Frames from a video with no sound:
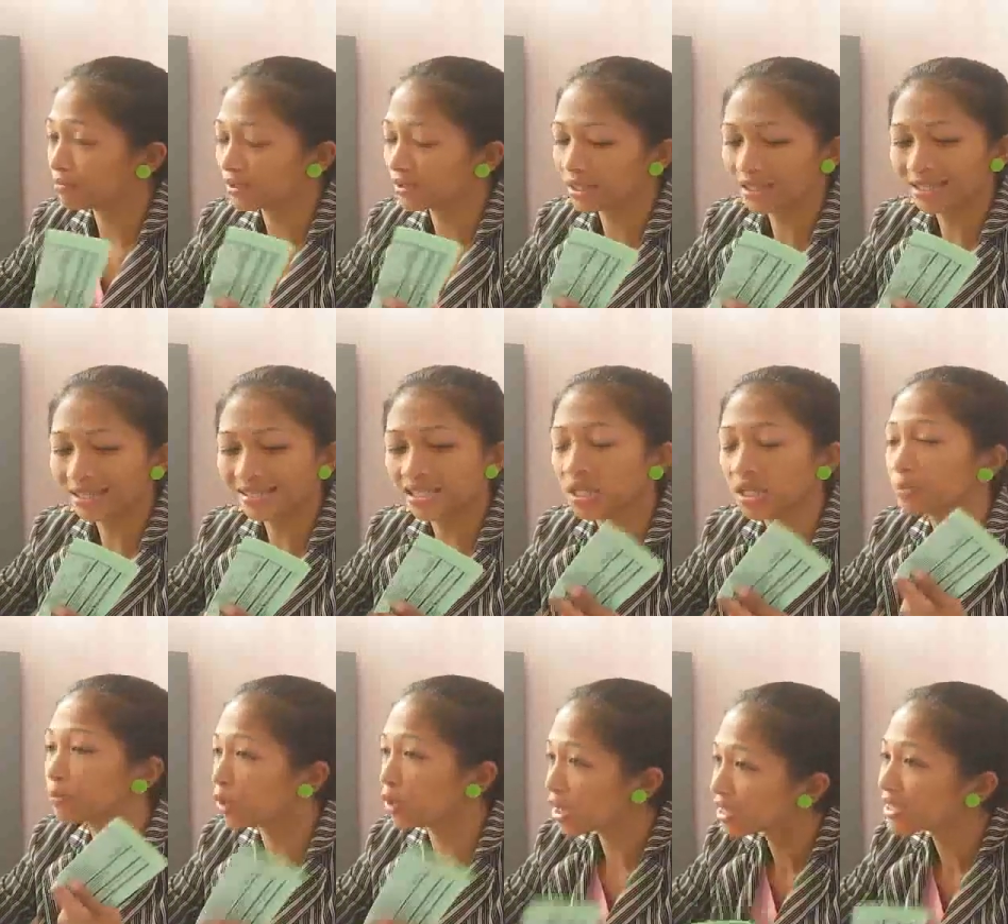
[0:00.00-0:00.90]
this
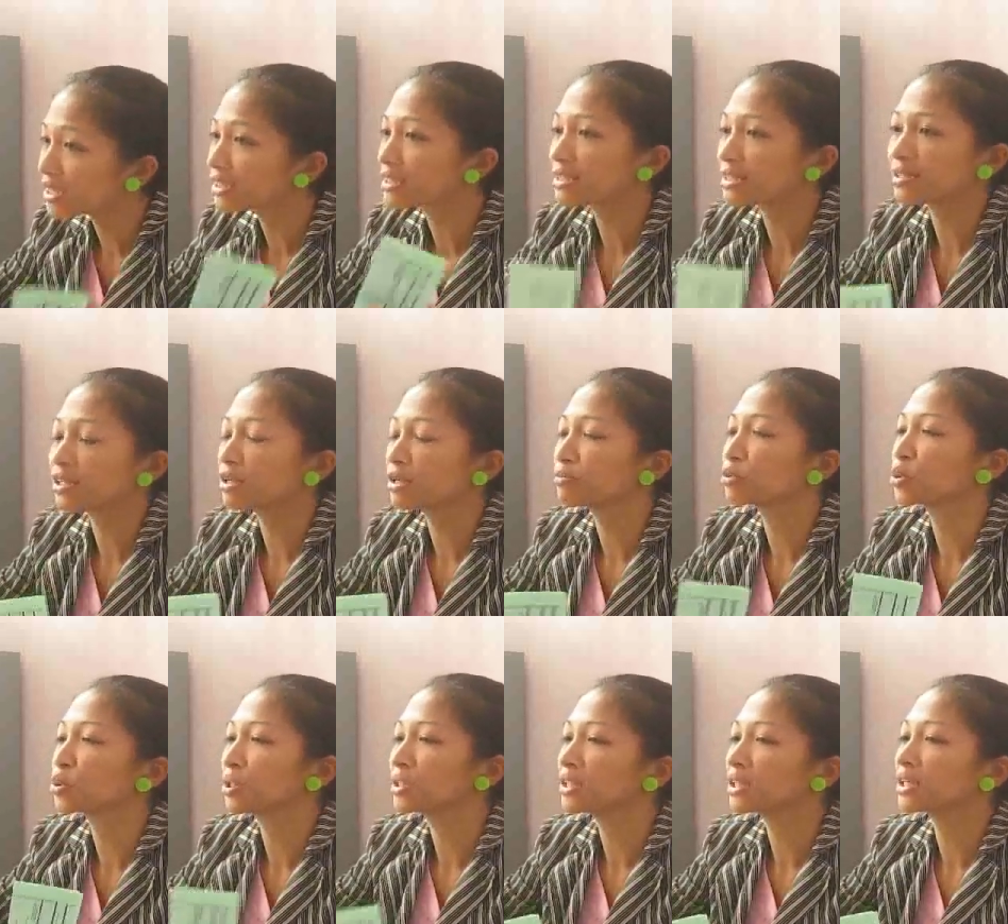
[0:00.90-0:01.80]
deposit slip
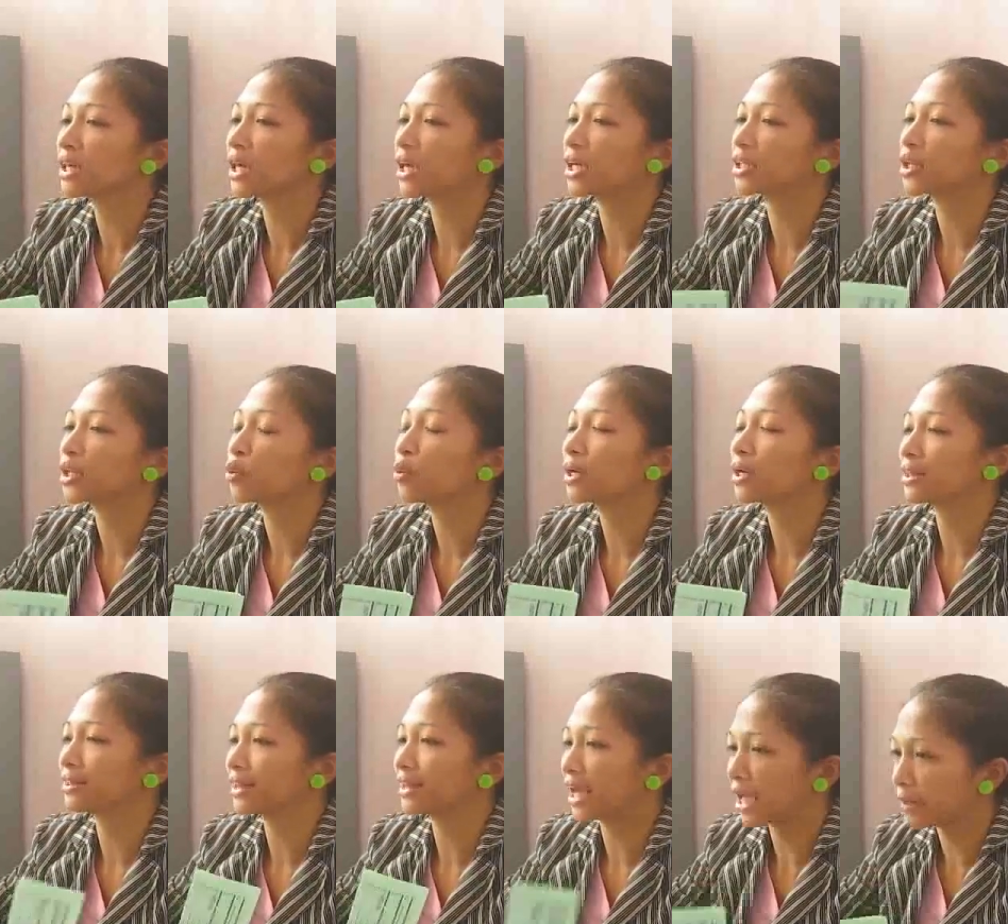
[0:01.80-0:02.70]
to indicate
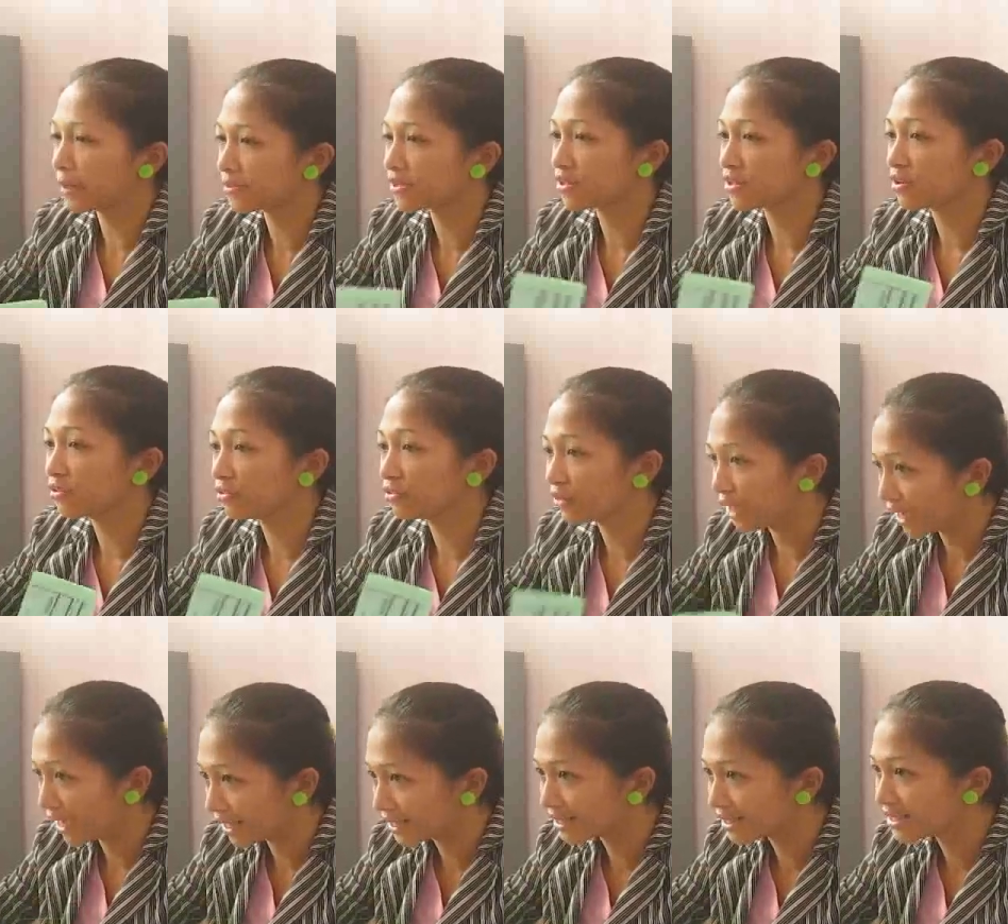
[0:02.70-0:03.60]
what types of
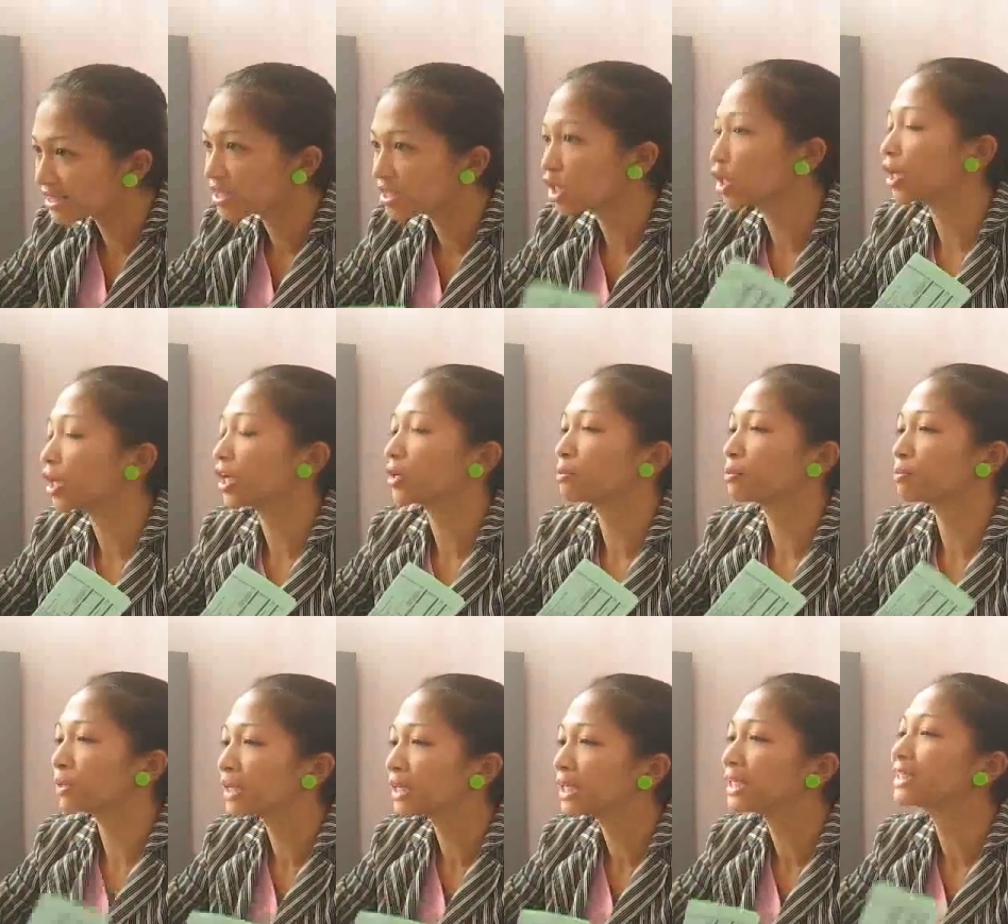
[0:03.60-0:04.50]
funds are
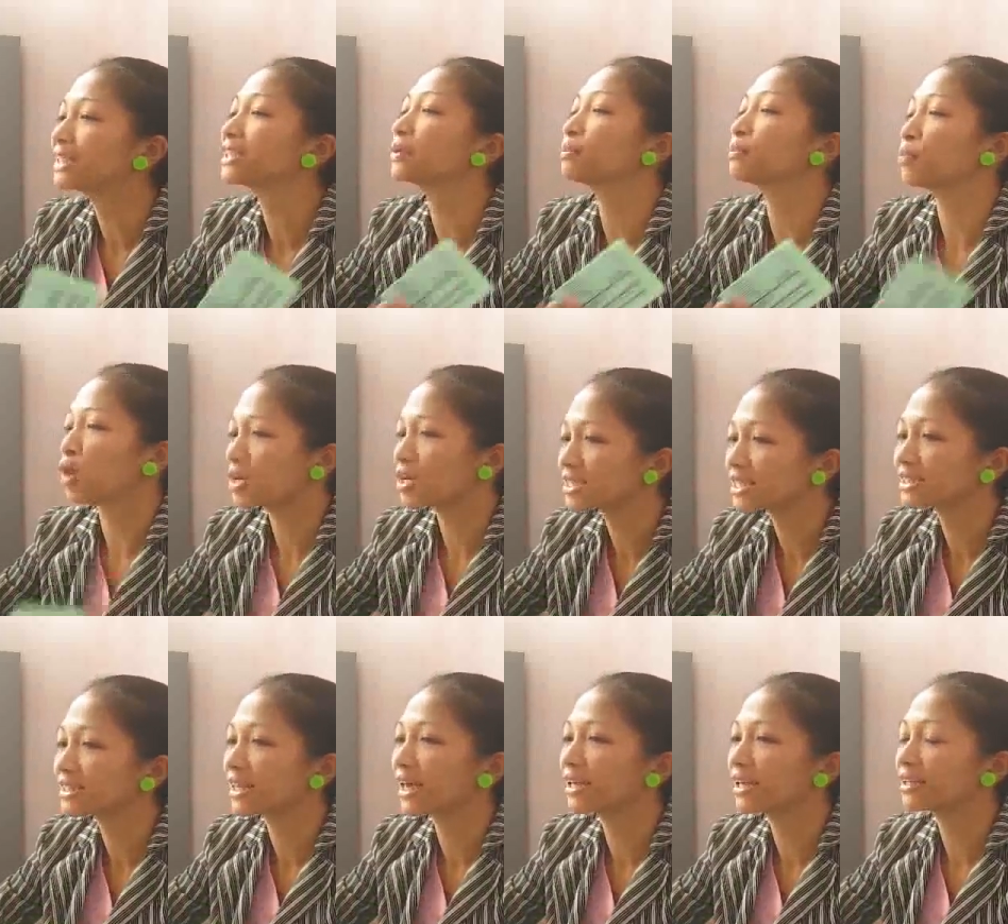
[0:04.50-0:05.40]
being
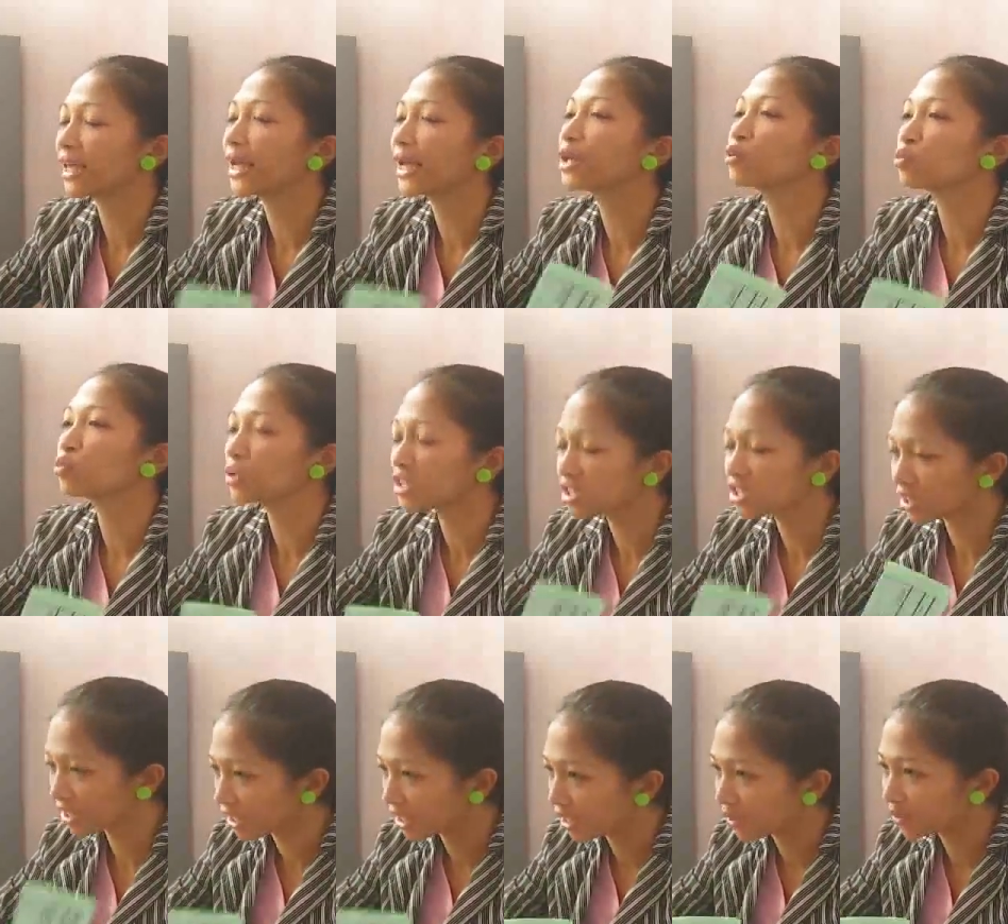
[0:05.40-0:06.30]
deposited and which
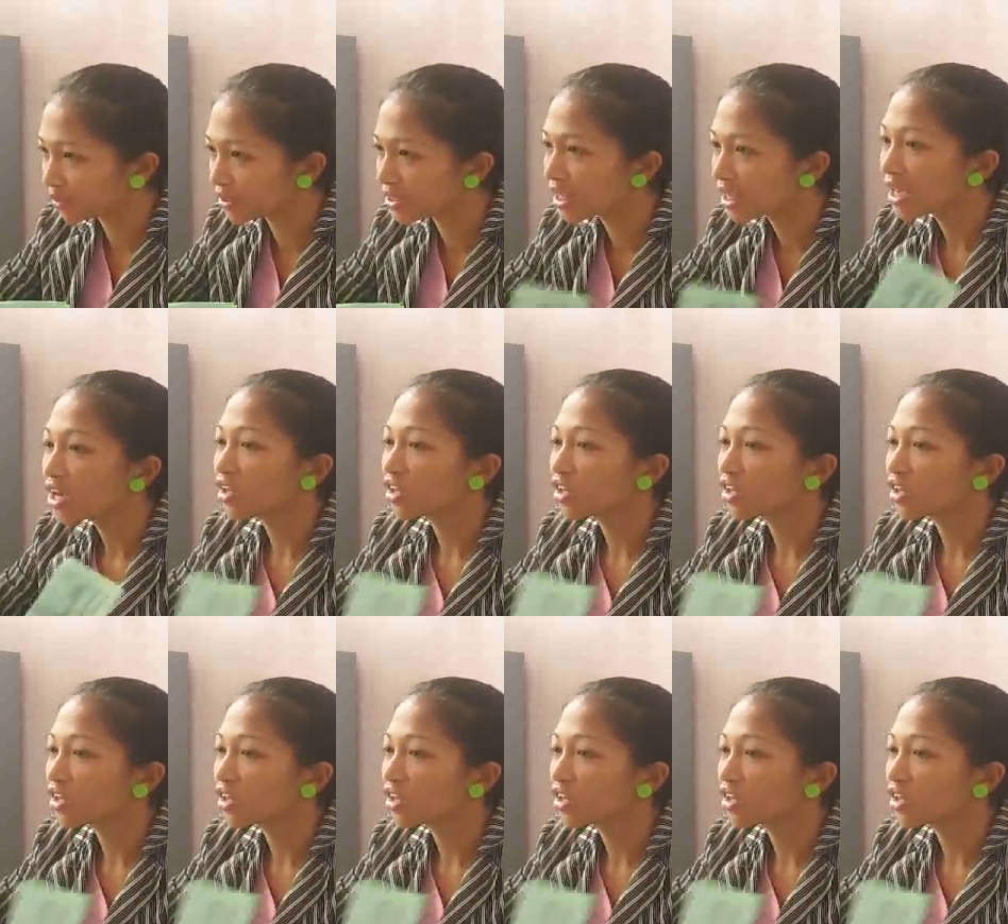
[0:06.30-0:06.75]
accounts